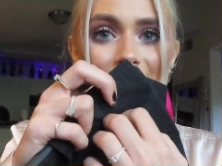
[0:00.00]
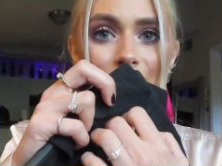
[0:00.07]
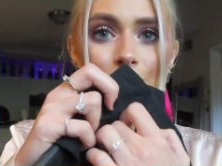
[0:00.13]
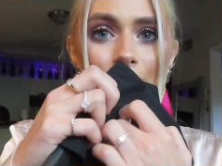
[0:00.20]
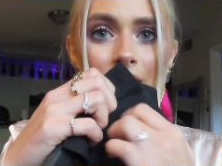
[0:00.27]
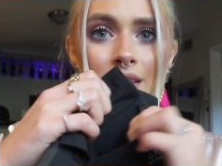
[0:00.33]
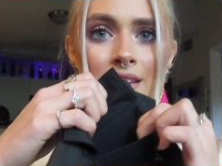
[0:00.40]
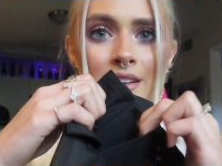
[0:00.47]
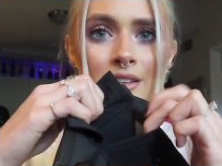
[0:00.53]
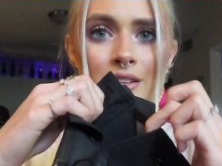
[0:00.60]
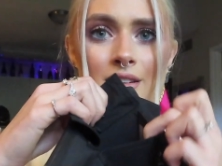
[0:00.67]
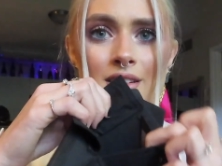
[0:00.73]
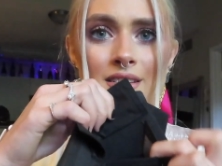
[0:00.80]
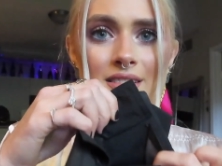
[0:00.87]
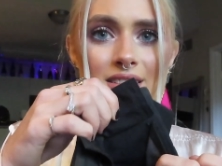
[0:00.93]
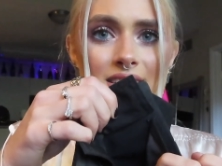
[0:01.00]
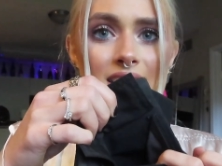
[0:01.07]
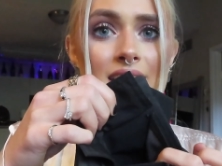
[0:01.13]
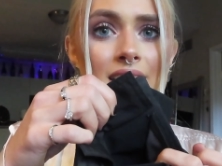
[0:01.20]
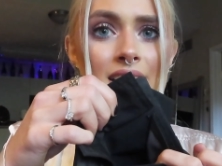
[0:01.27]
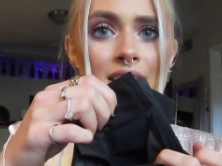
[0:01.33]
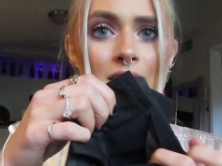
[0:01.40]
this fun little
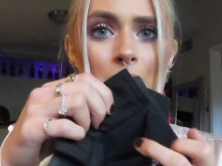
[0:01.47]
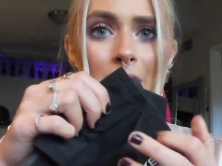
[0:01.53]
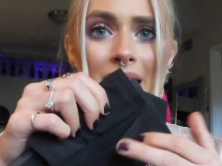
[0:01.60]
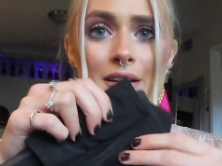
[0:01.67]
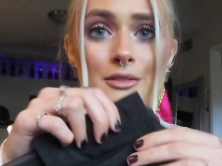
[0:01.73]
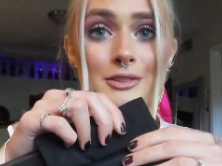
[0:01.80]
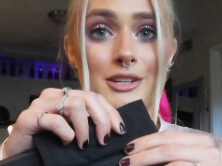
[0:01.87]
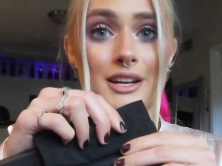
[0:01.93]
teeny little pouch